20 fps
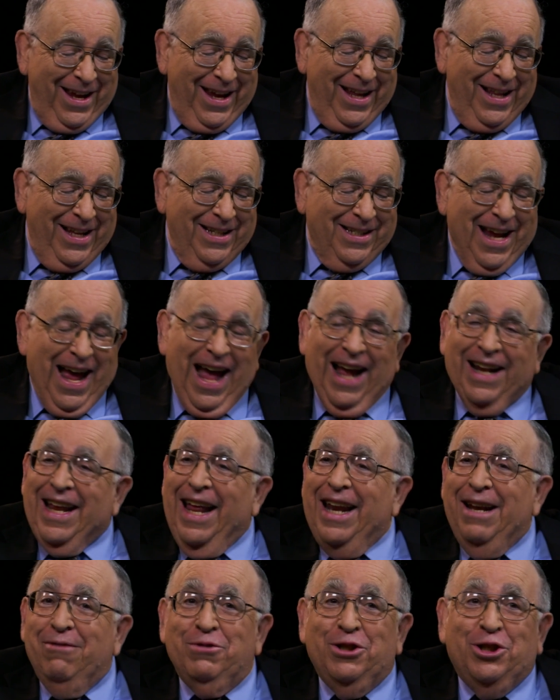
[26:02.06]
in this act.
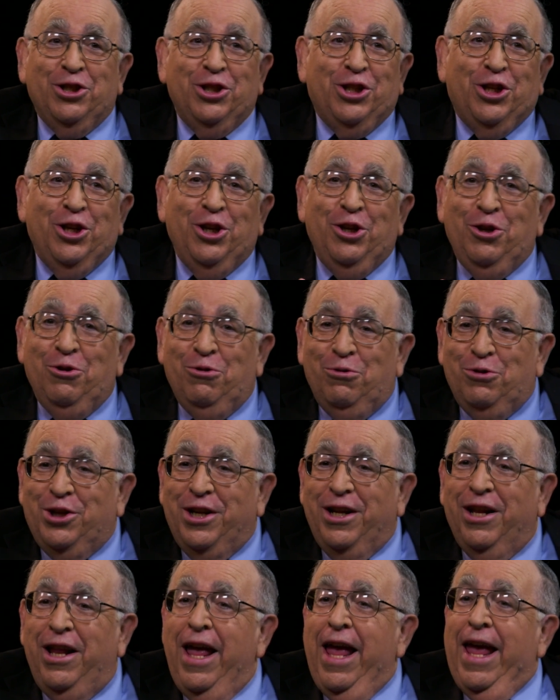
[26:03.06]
And it was just a huge
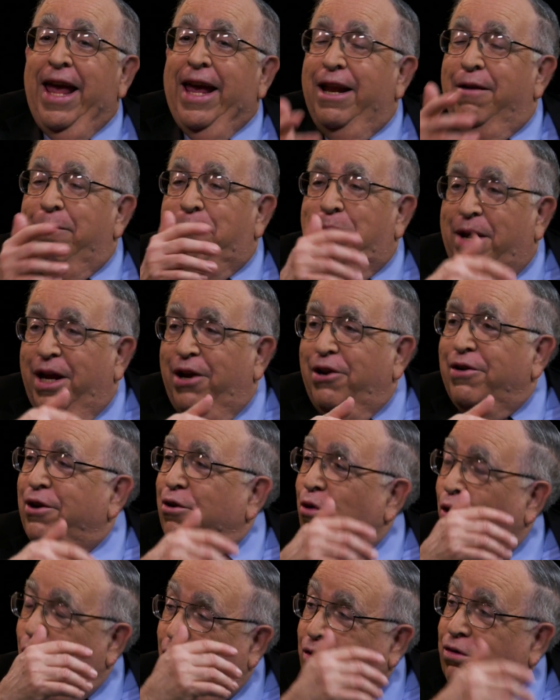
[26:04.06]
deal. It appeared
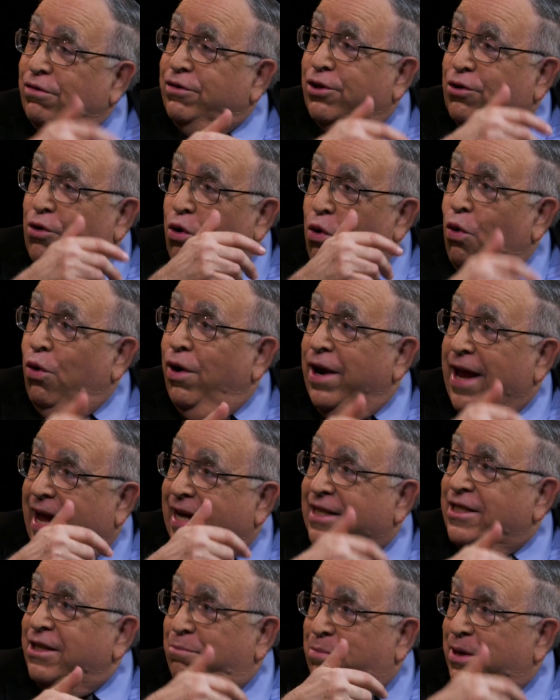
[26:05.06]
at Earl's Court
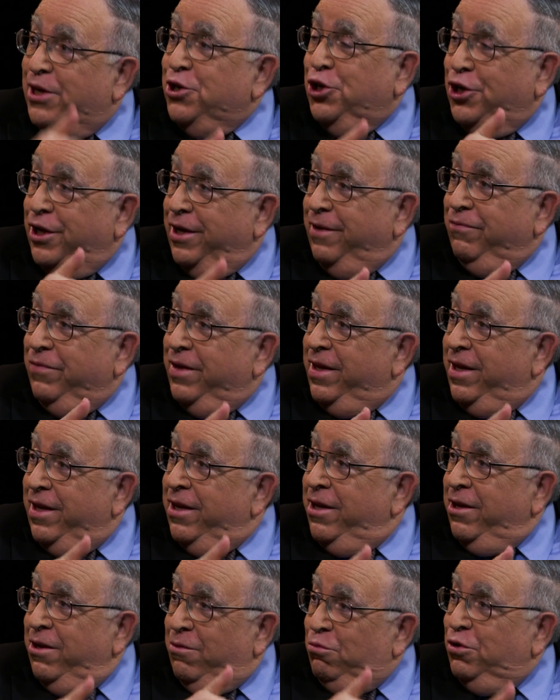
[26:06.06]
Exhibition,
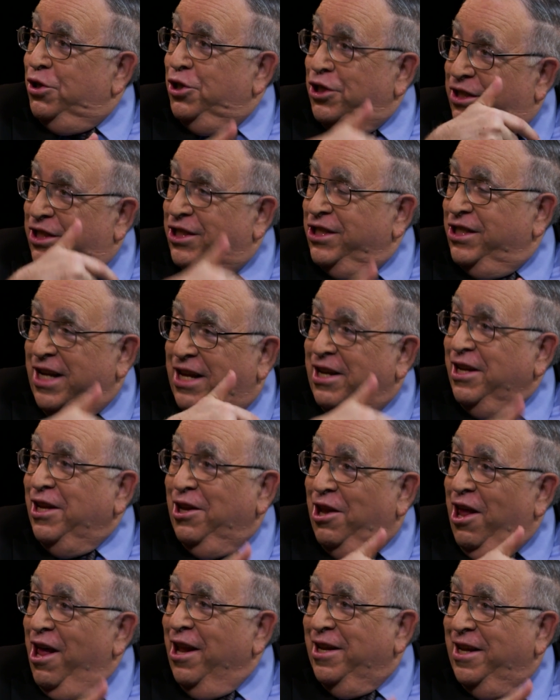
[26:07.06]
which is still
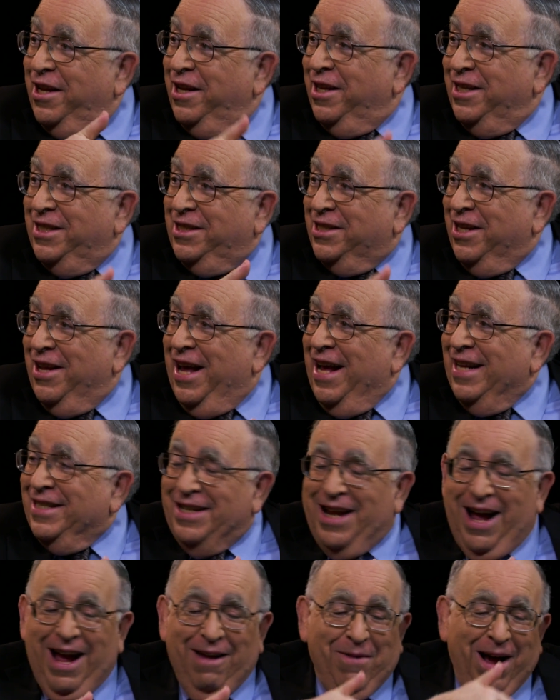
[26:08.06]
in London, at least the
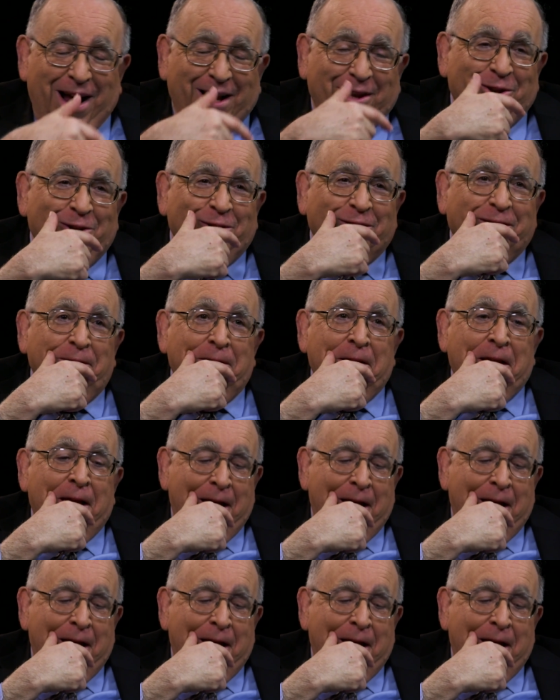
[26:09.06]
last time I looked.